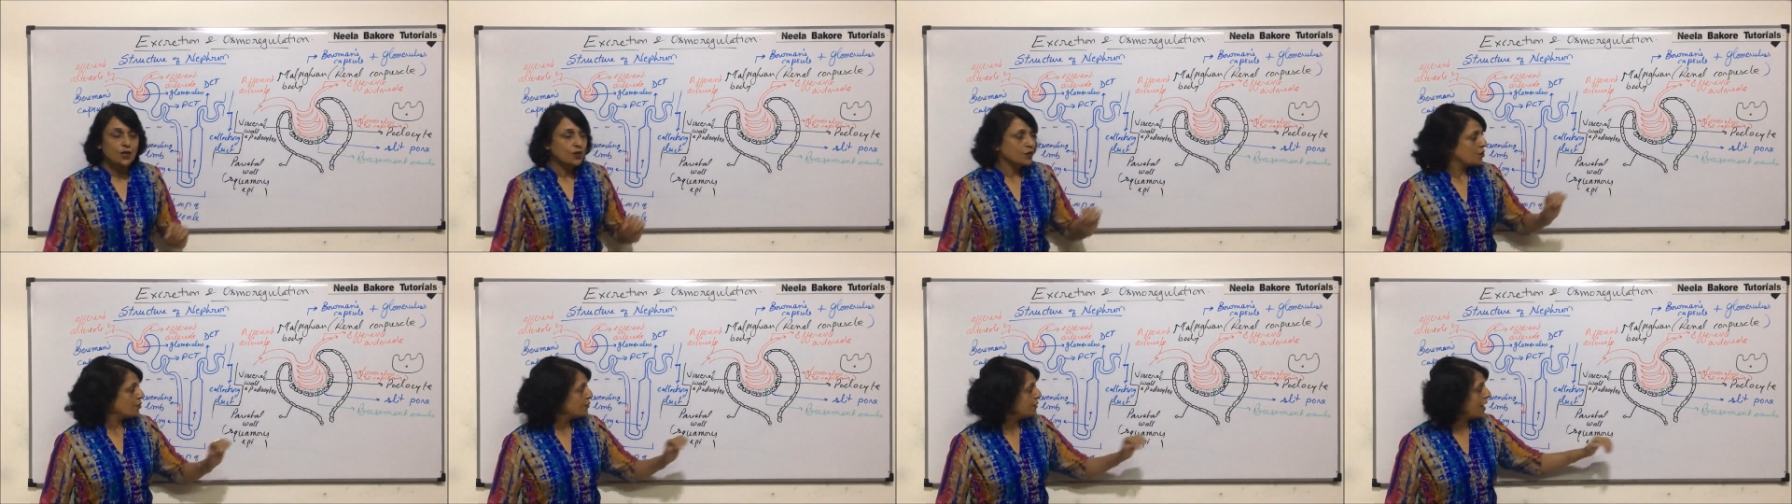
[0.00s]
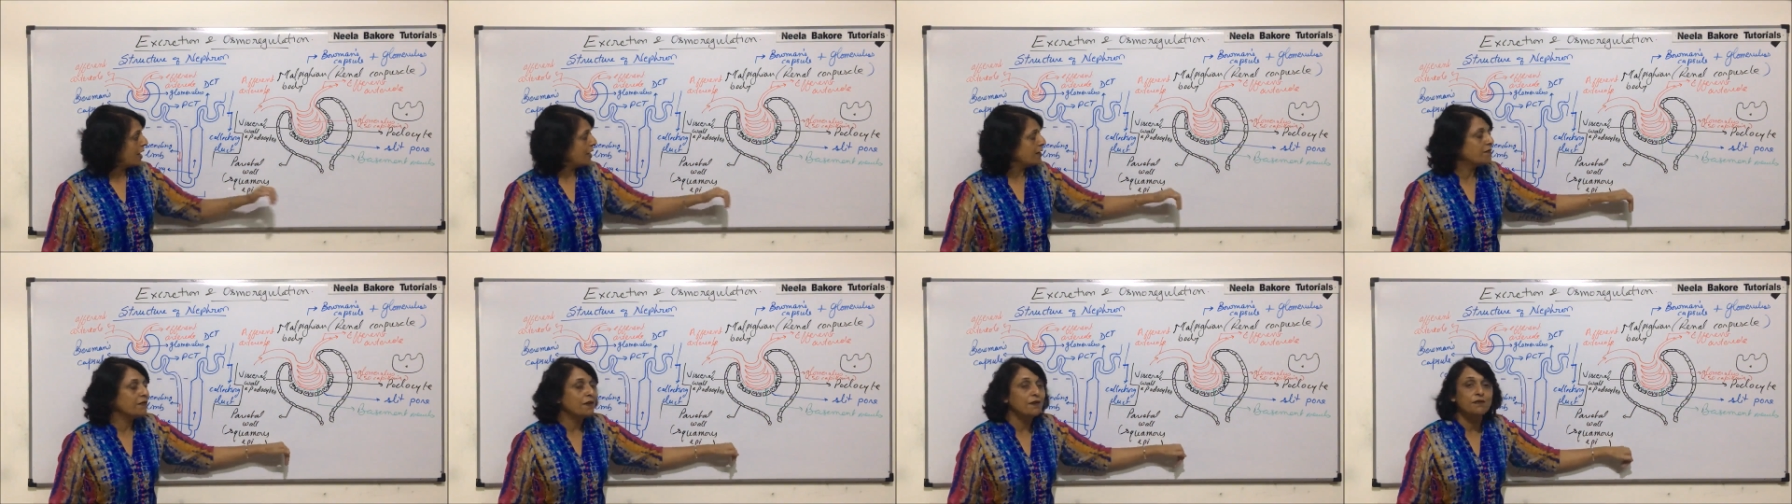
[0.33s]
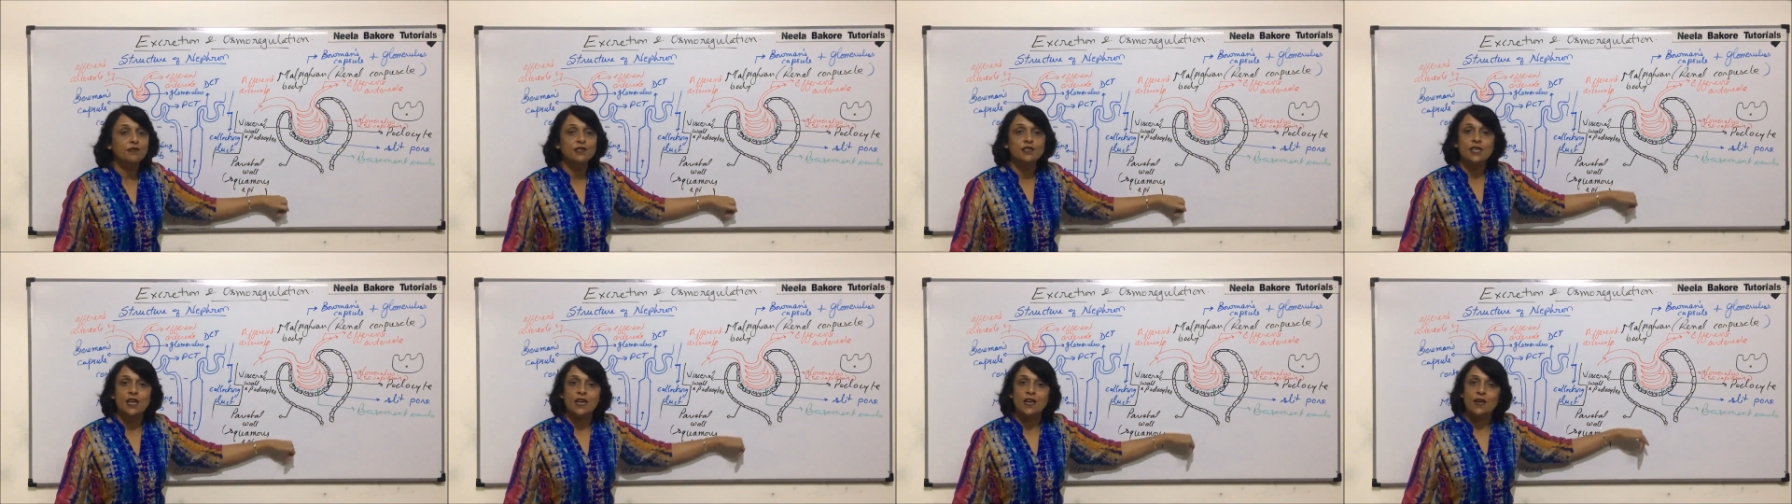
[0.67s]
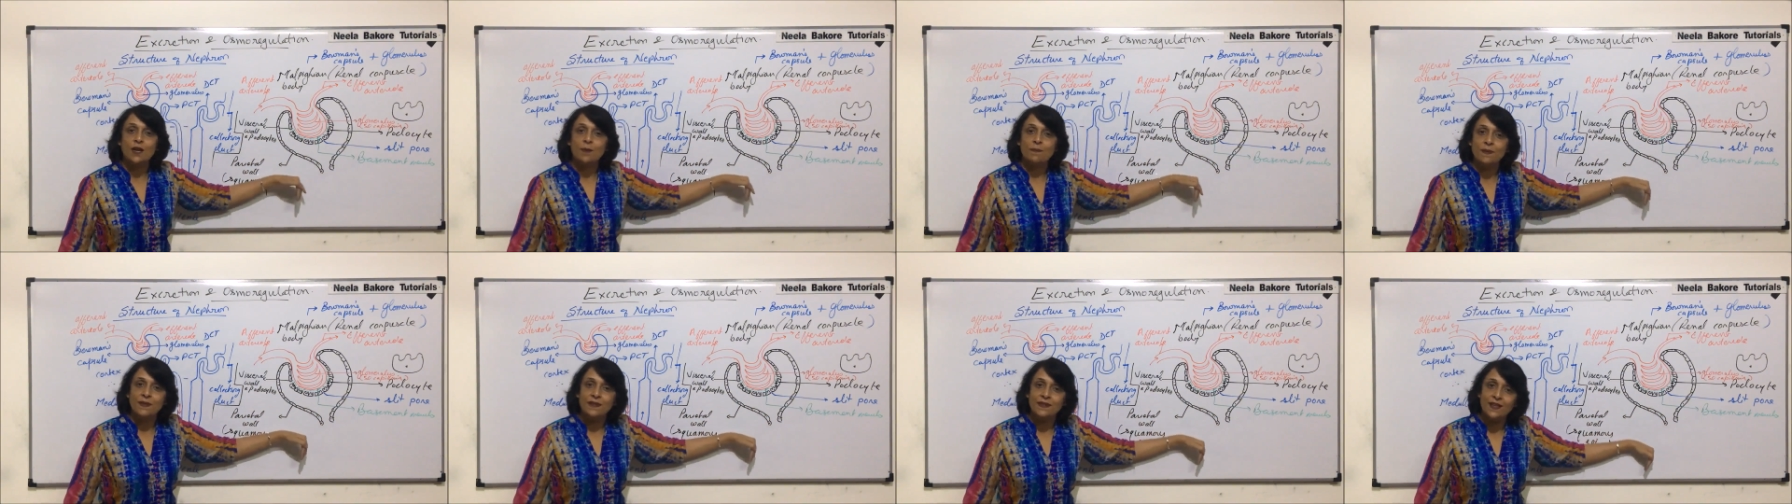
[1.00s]
So that we will take
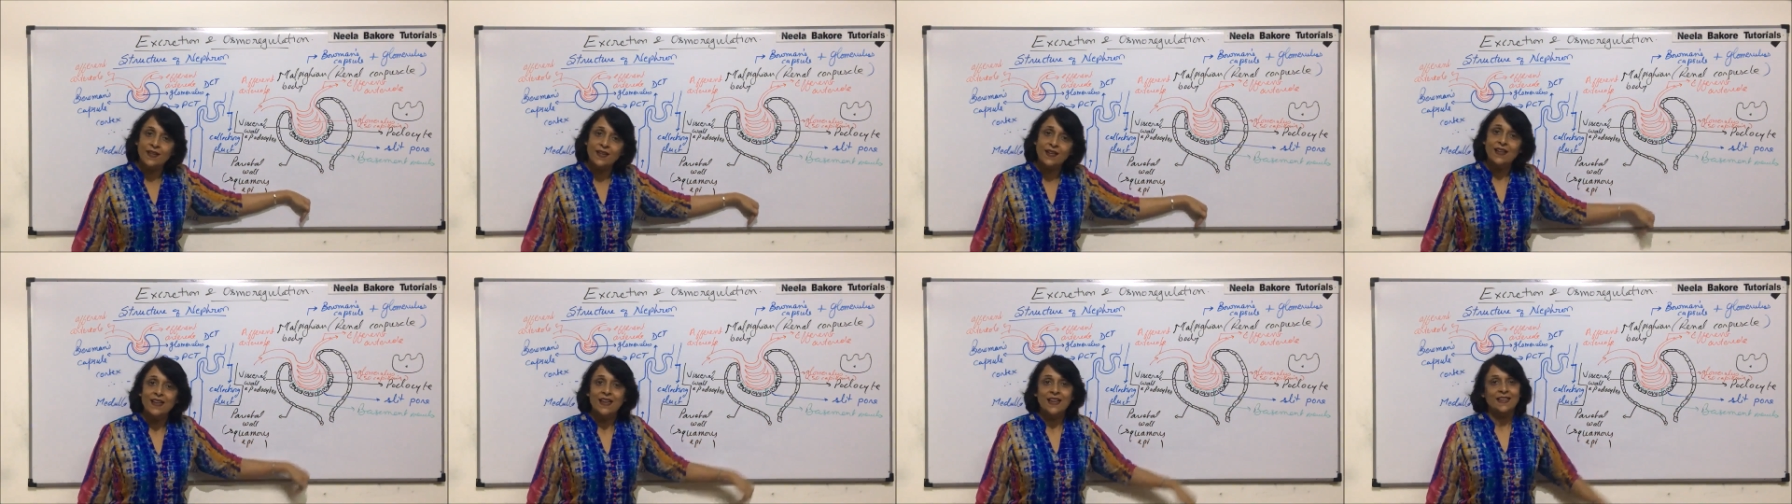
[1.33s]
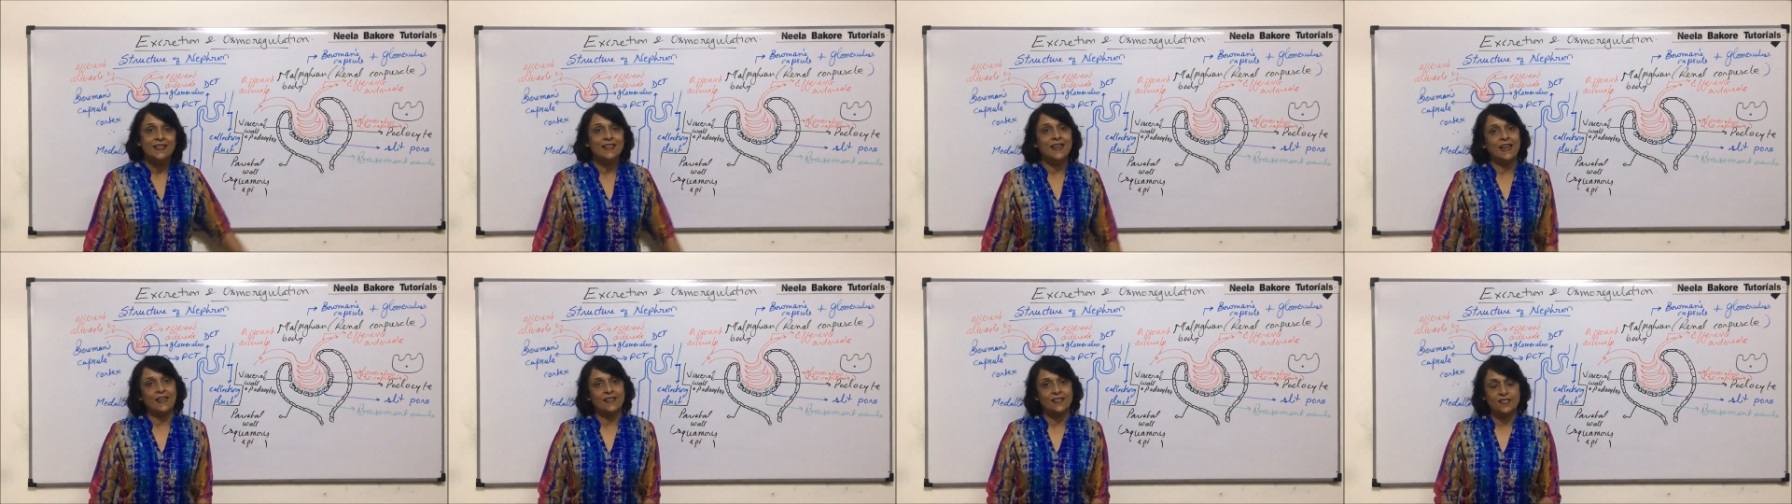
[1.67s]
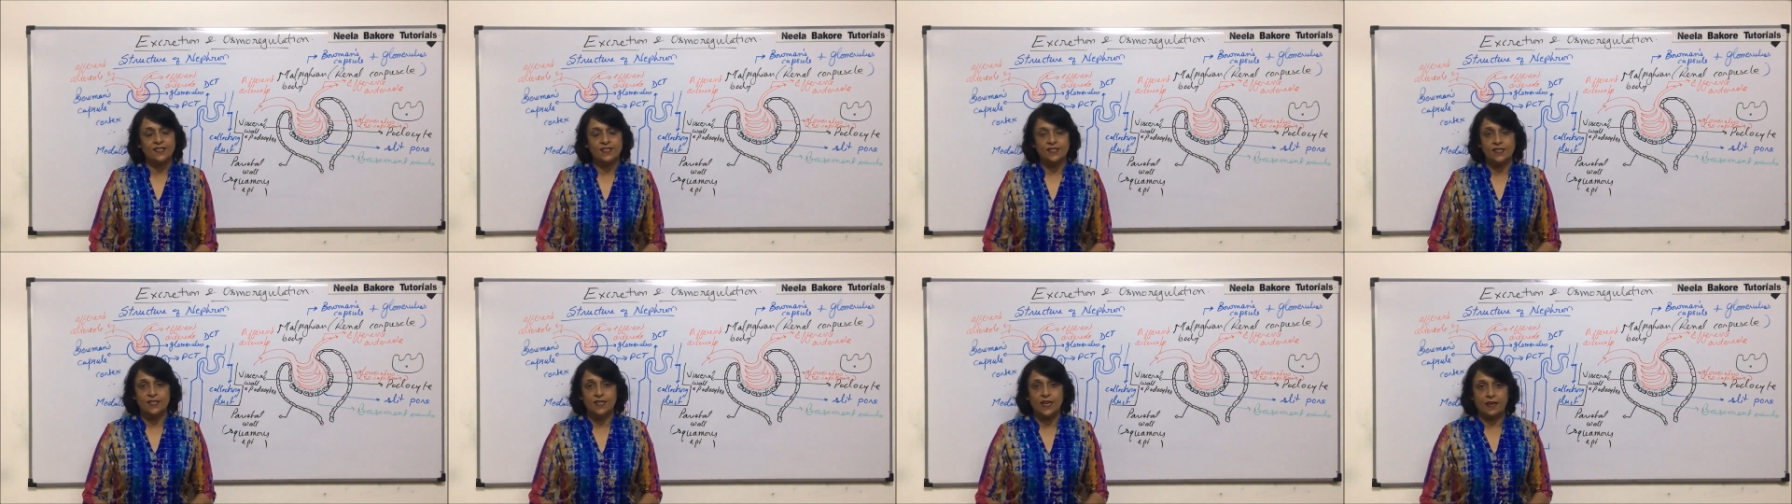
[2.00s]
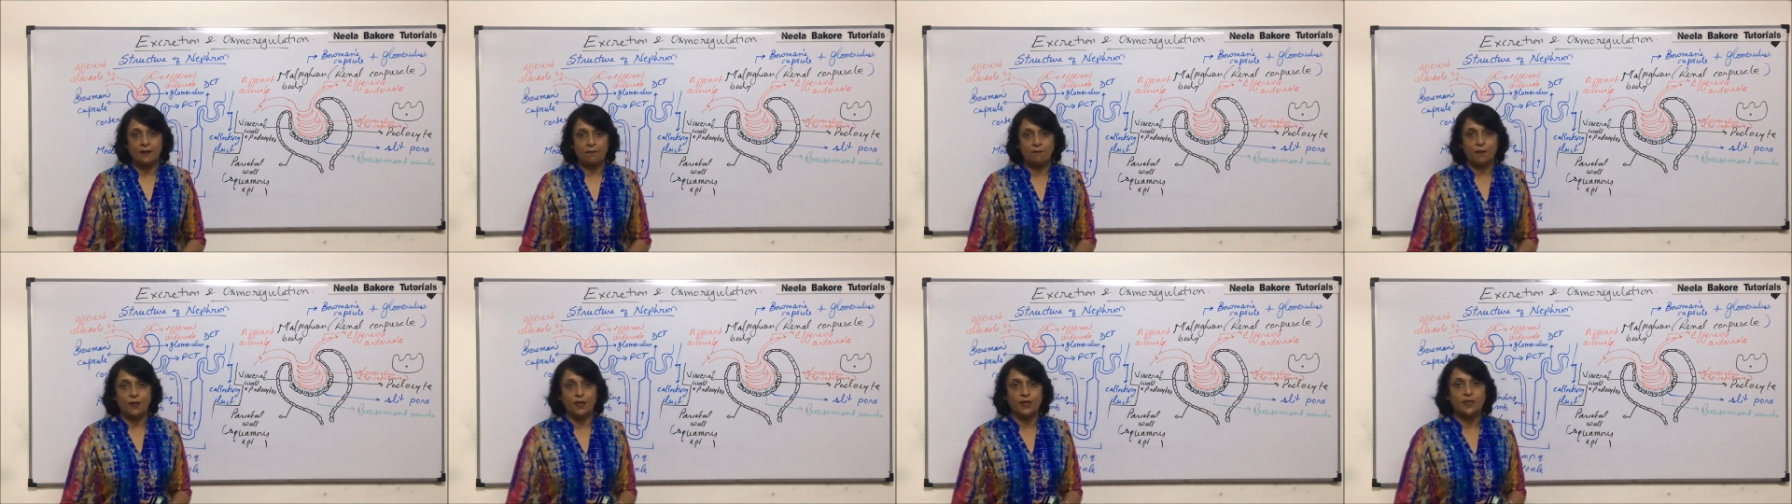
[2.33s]
up in the next
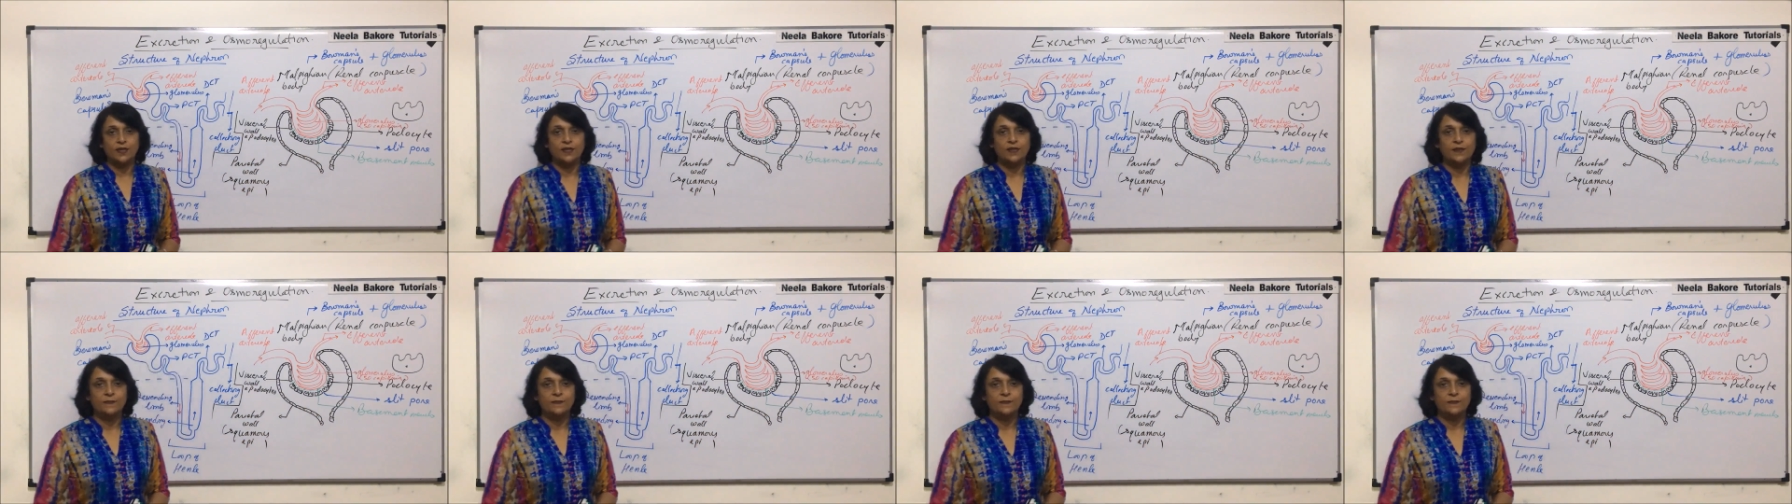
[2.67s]
segment.